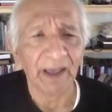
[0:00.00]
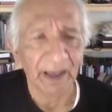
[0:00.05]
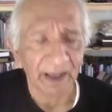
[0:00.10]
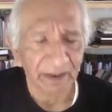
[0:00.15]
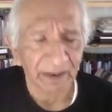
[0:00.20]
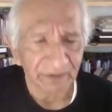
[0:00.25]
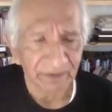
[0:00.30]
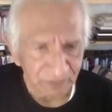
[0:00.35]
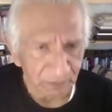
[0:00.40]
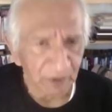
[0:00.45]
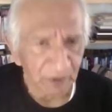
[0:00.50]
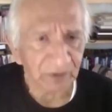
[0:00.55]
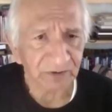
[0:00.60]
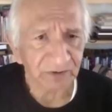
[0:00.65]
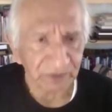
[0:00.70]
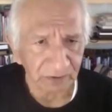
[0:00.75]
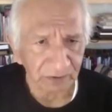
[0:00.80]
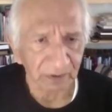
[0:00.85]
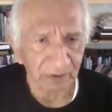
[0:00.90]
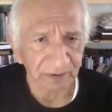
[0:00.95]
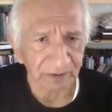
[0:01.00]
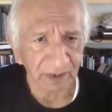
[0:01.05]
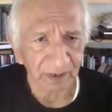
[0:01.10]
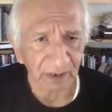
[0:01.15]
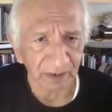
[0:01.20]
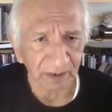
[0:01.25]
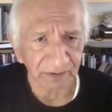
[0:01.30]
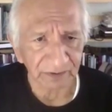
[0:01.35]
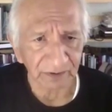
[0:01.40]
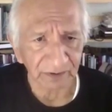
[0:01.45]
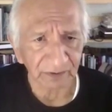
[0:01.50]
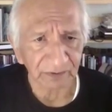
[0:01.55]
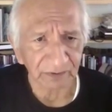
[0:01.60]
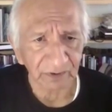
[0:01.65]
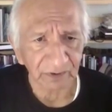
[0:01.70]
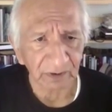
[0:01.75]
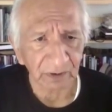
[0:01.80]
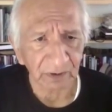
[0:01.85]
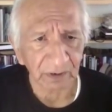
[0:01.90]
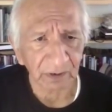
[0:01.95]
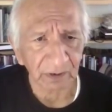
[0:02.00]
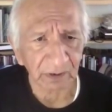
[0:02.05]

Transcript: and spiritual intelligence.